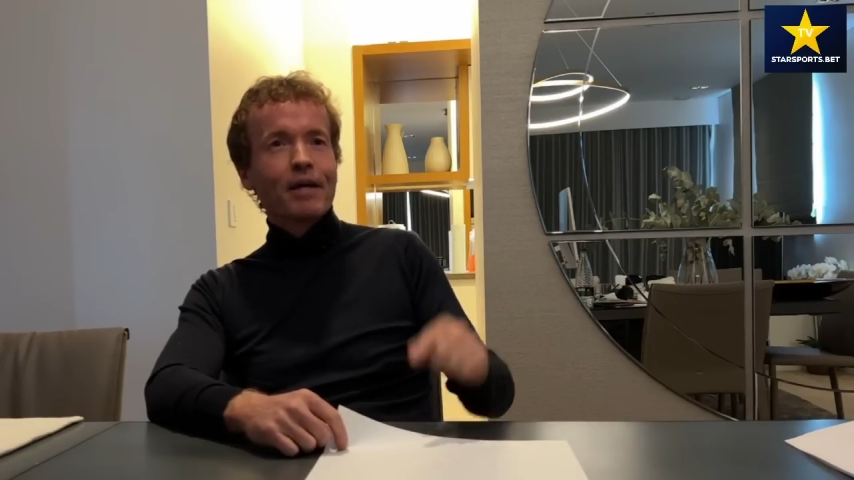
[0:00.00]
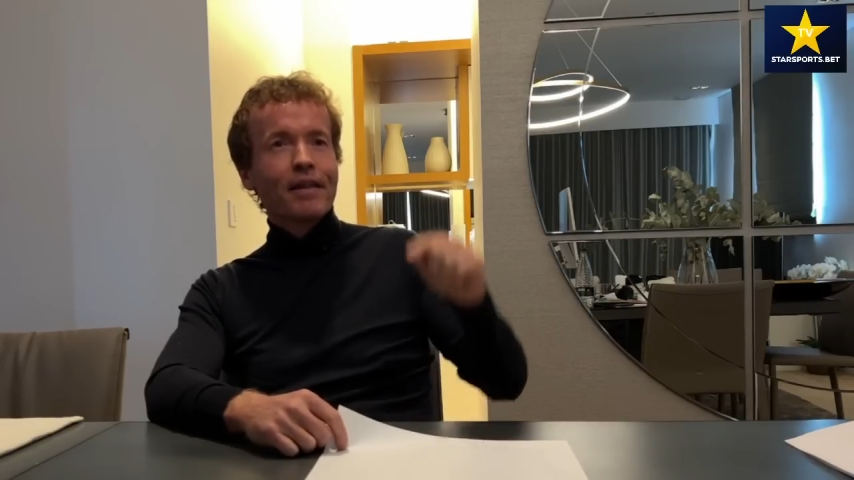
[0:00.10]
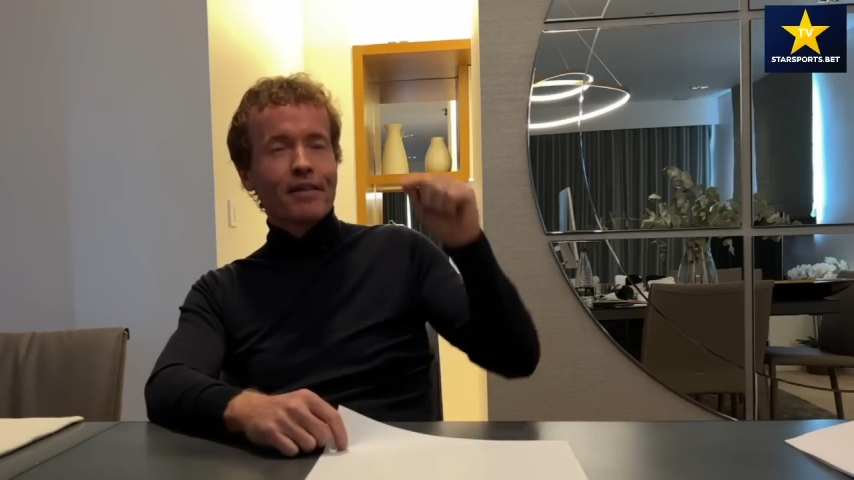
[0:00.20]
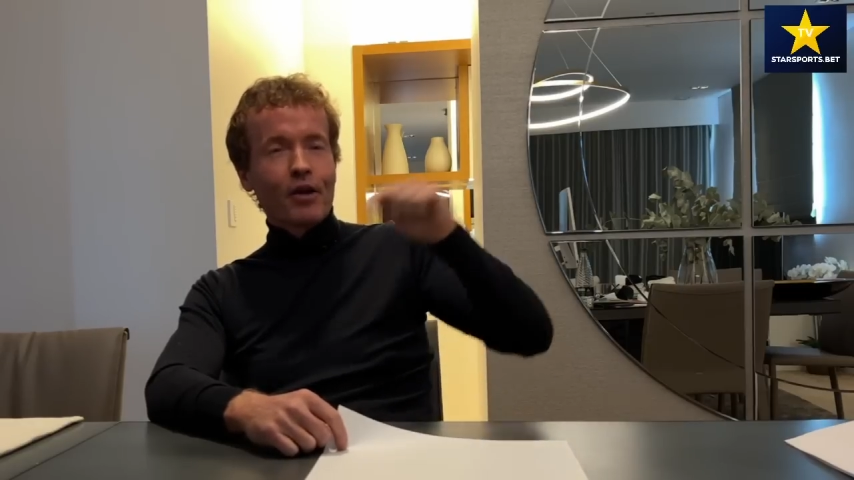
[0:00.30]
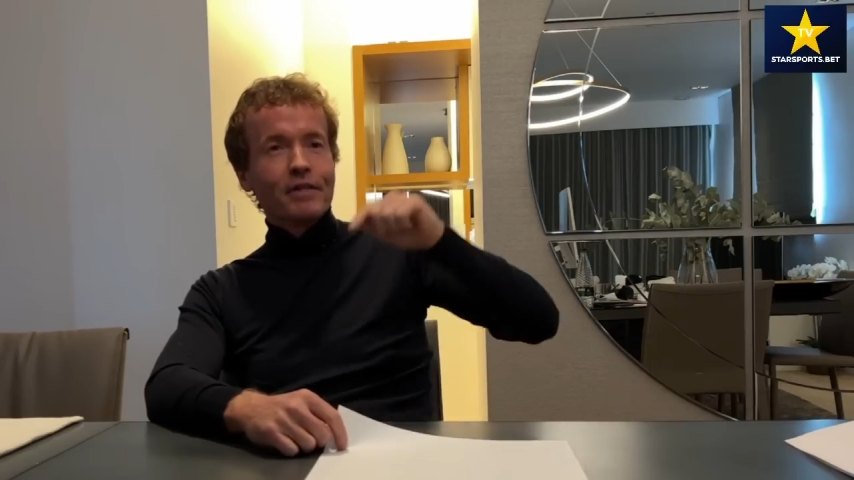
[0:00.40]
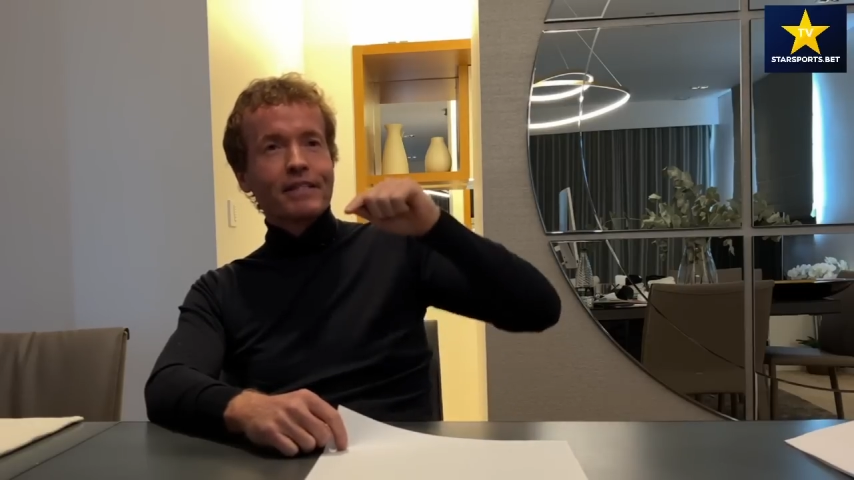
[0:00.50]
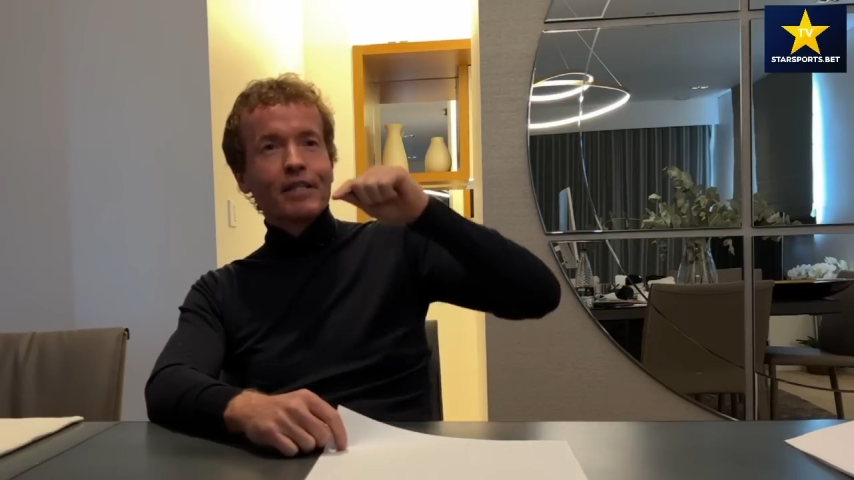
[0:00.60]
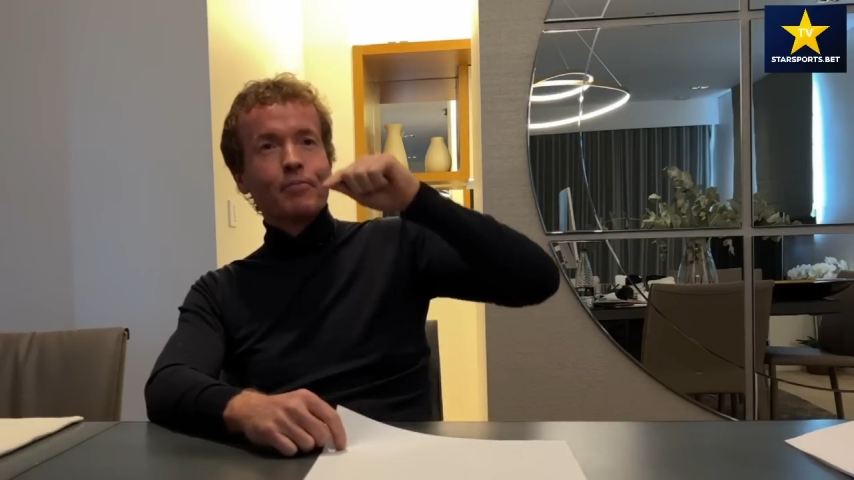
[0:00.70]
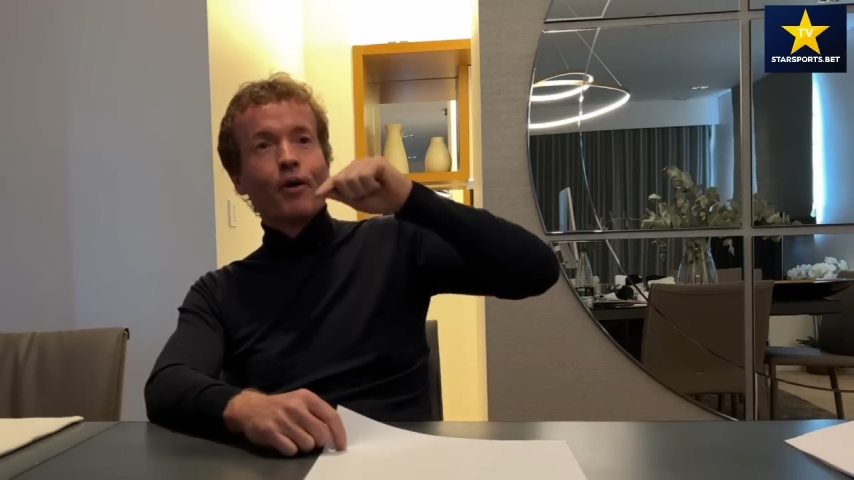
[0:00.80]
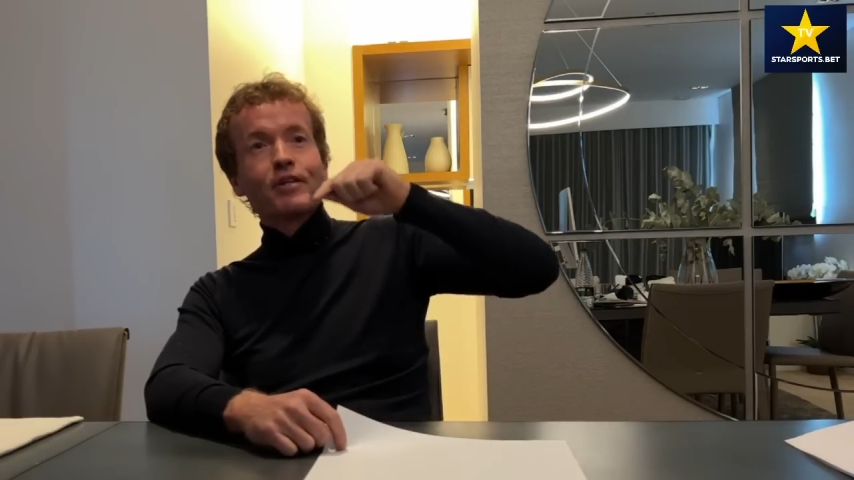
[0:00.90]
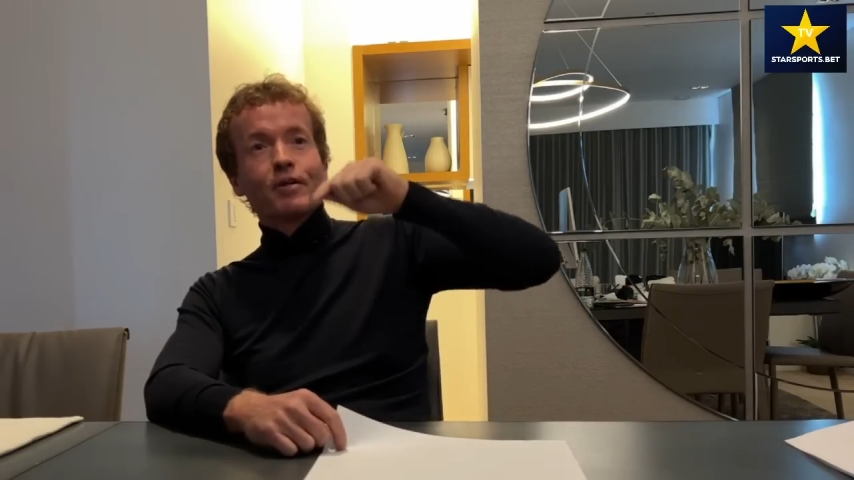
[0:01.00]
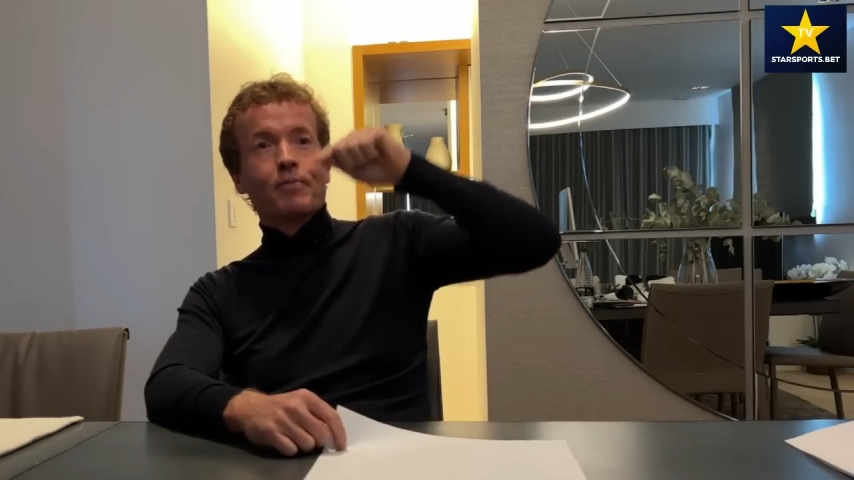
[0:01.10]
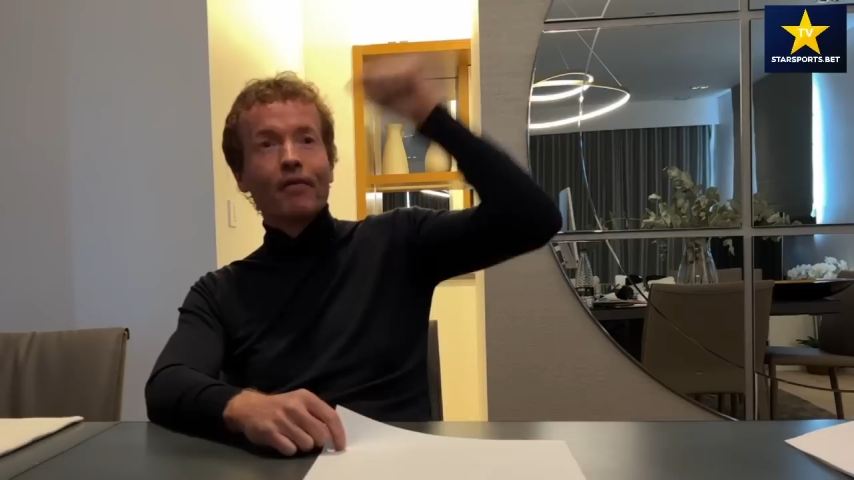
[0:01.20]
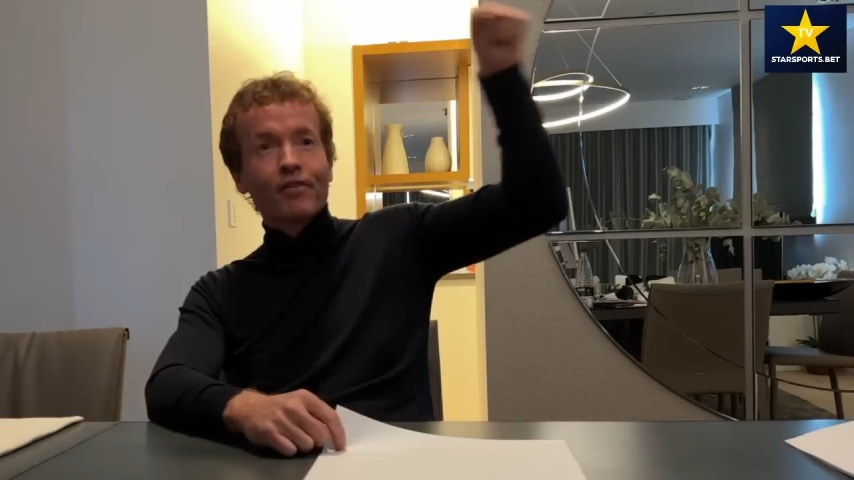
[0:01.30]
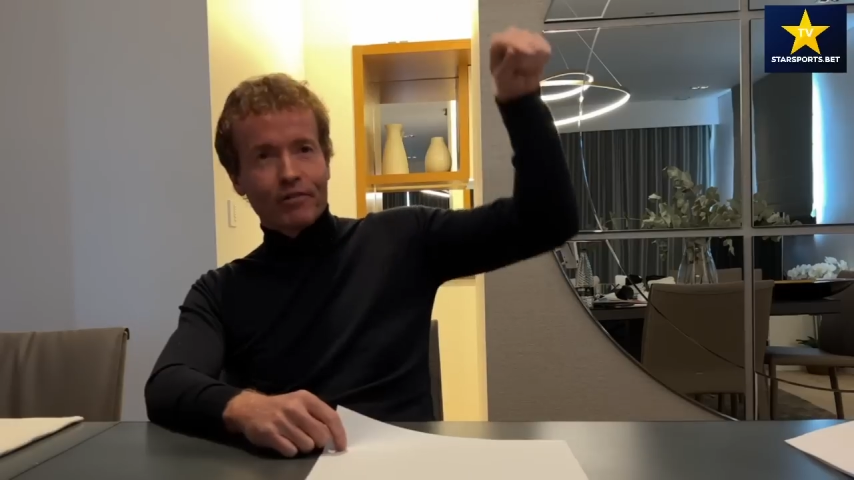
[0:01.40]
they only see the points
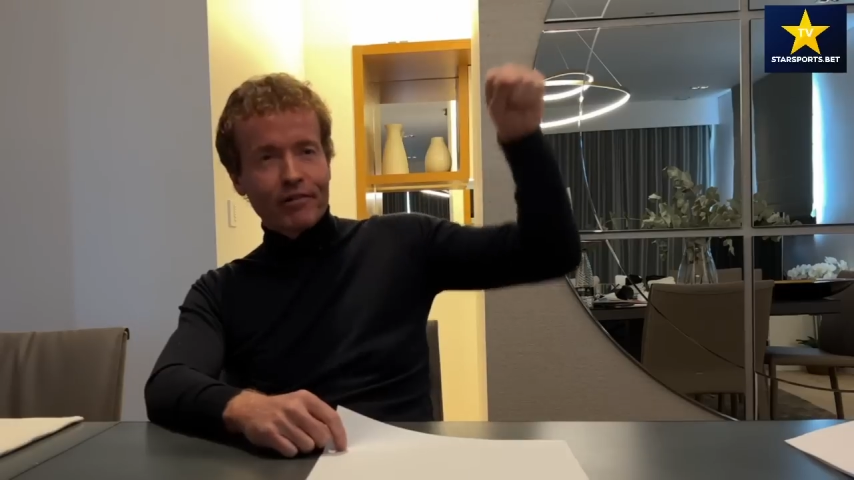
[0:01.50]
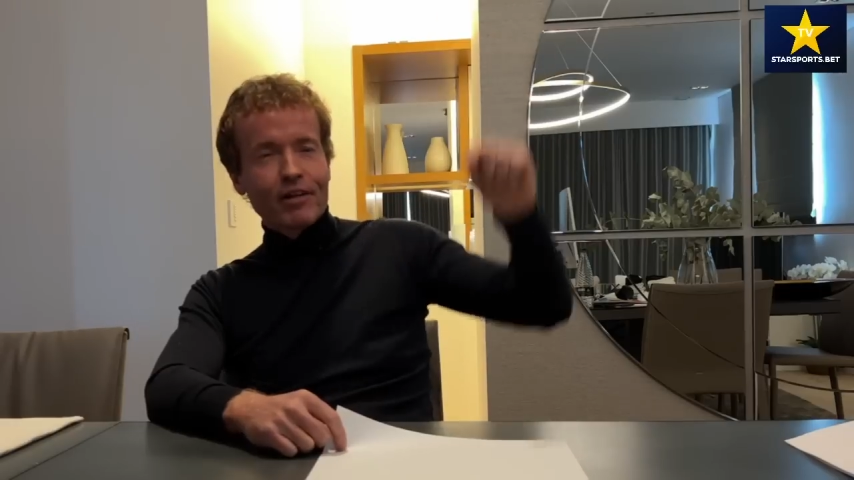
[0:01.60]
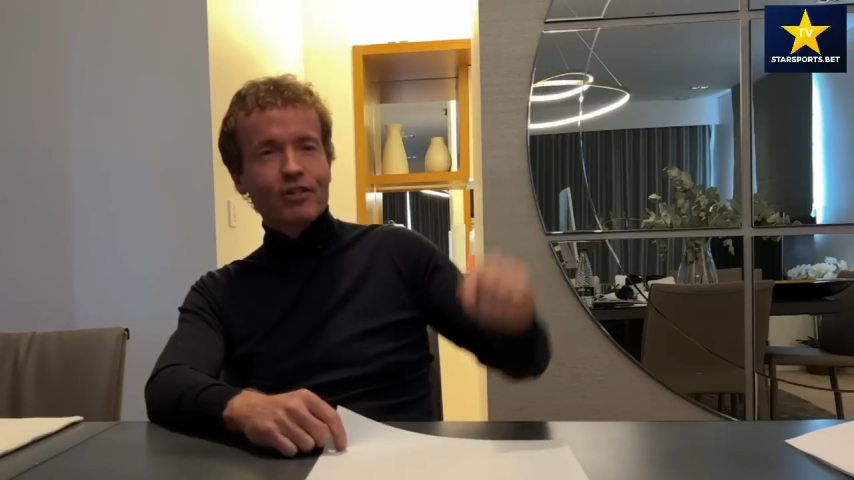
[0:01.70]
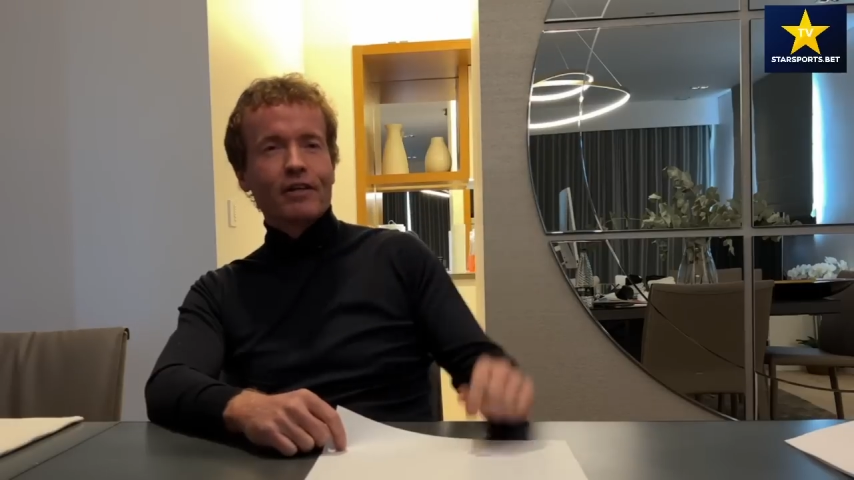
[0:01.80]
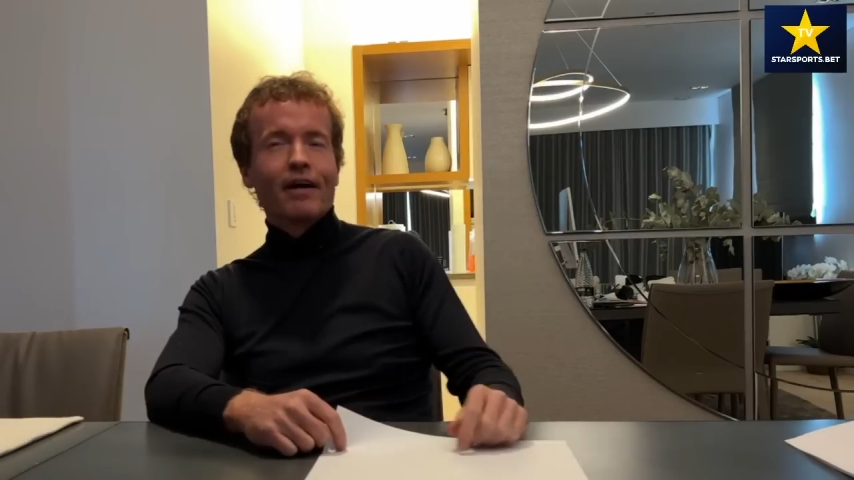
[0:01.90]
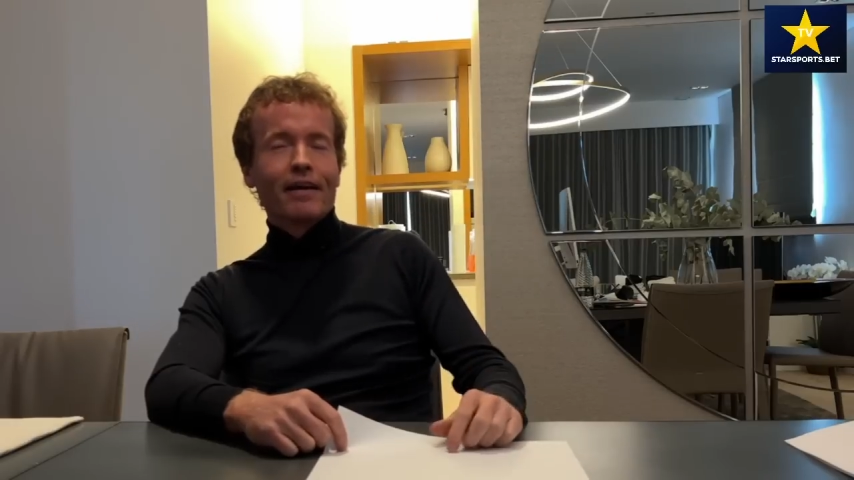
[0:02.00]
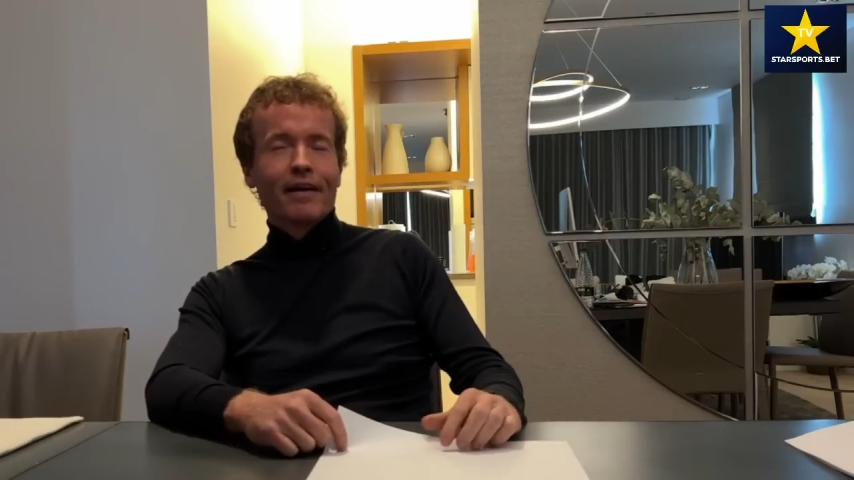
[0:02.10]
above the regression line.